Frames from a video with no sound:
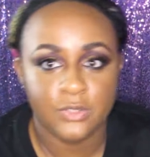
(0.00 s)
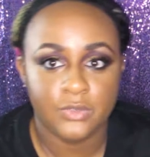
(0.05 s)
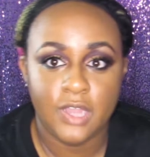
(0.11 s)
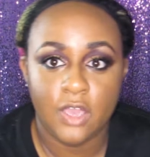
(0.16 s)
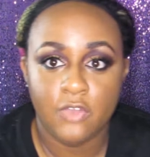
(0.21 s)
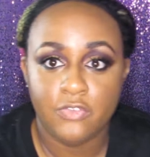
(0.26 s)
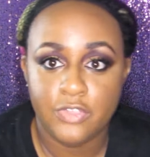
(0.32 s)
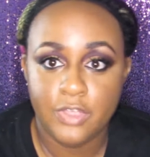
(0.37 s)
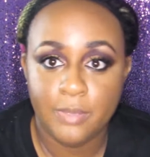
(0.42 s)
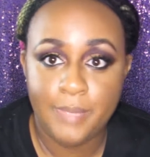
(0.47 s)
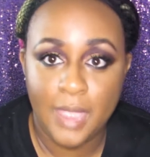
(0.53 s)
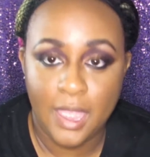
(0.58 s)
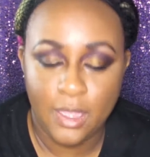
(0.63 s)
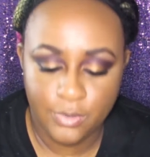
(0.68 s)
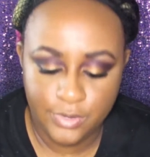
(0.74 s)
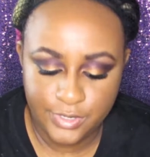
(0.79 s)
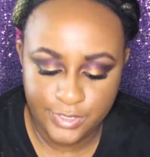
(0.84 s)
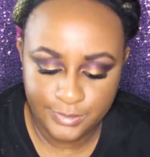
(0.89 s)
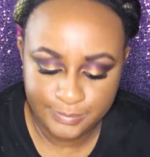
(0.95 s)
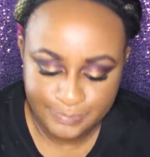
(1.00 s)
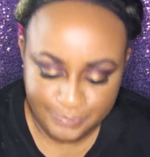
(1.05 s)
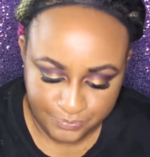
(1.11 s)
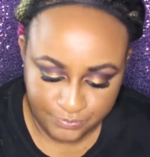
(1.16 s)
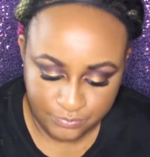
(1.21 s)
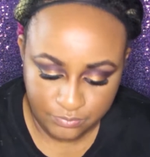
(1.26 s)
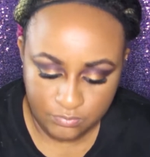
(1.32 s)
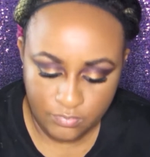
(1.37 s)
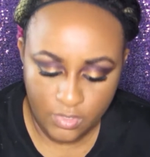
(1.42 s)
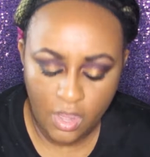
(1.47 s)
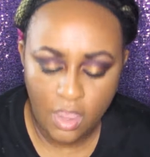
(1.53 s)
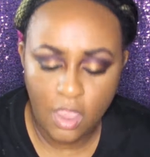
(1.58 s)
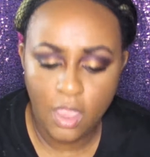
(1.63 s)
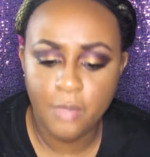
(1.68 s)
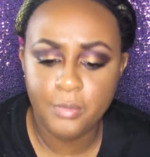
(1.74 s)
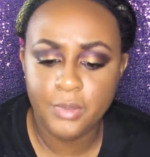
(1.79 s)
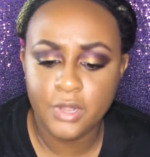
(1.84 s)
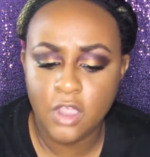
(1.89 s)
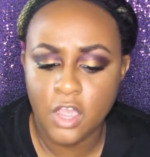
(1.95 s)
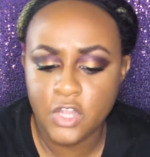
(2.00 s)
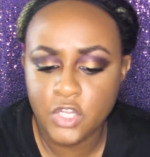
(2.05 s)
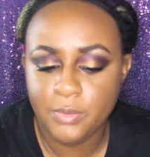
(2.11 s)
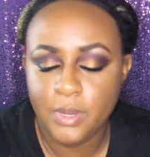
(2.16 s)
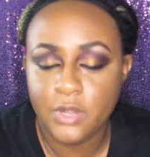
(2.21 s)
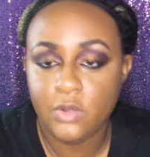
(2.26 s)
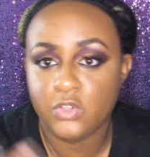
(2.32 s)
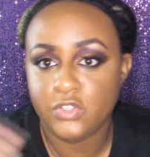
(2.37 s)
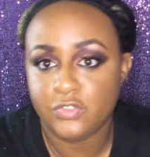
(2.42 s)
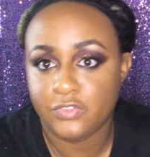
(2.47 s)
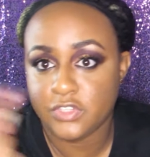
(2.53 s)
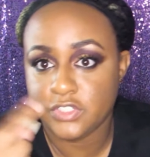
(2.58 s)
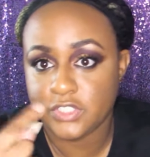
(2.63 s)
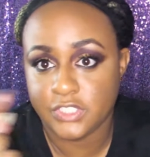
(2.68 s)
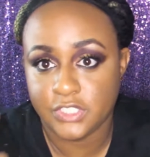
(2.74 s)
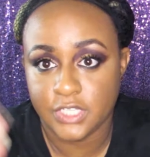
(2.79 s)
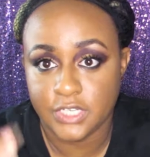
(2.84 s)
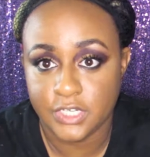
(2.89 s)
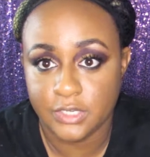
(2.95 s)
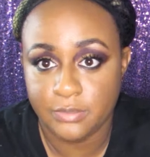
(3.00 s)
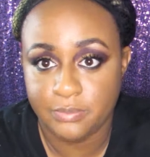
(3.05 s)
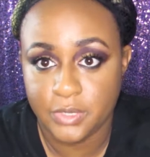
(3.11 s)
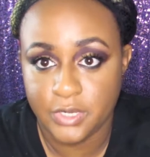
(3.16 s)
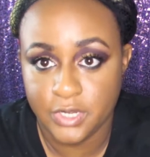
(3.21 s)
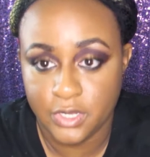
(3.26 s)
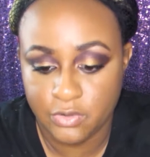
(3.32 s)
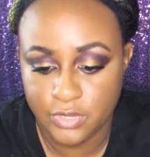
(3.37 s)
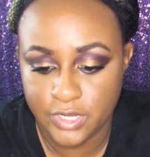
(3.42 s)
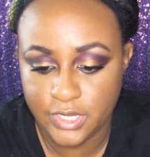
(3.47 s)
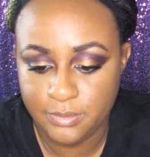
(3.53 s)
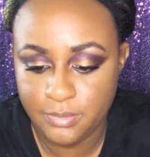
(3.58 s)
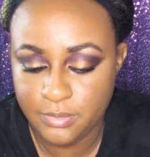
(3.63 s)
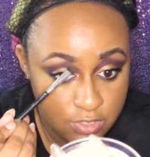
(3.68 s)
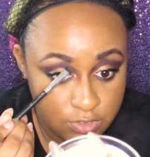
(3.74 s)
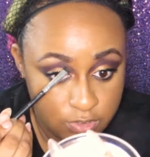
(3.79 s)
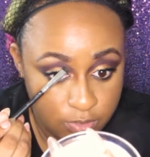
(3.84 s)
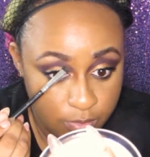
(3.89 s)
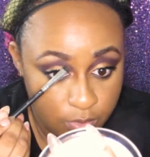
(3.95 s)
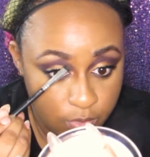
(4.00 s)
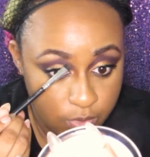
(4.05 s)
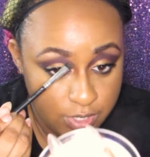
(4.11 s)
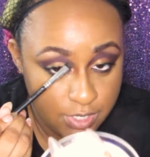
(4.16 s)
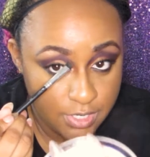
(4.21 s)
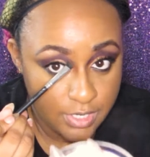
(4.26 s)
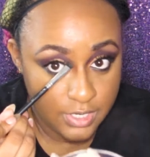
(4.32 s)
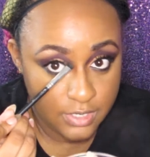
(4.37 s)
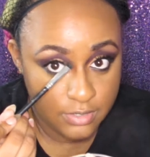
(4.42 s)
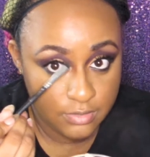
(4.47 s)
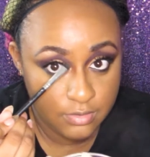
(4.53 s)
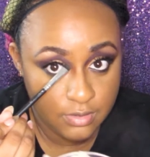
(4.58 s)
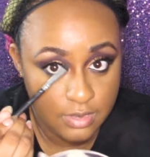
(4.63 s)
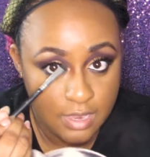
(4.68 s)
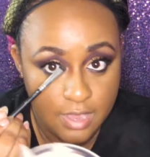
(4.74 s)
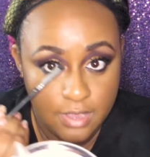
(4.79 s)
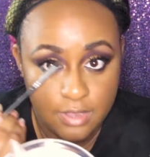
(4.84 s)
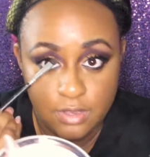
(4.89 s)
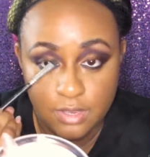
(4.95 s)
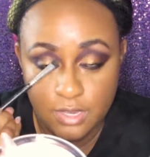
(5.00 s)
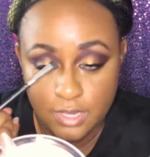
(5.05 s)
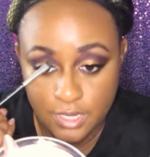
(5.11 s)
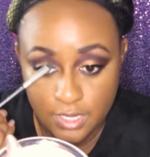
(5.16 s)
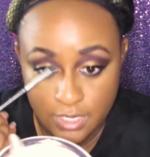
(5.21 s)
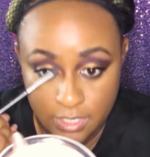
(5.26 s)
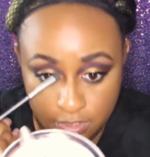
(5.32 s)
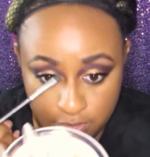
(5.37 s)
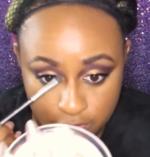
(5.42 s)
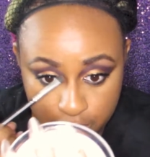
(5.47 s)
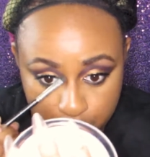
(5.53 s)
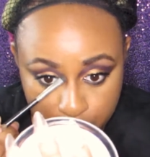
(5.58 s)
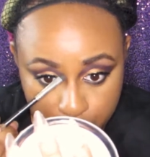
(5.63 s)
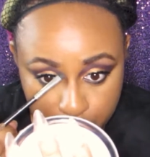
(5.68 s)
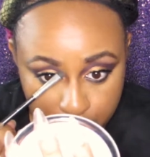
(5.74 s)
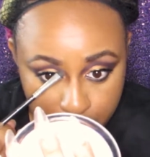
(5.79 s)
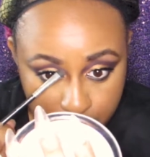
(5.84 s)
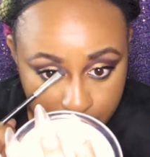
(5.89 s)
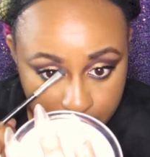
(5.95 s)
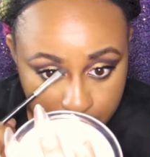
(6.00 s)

now for the powder, I'm going to contour my nose first since I didn't put a cream. So I'm going in through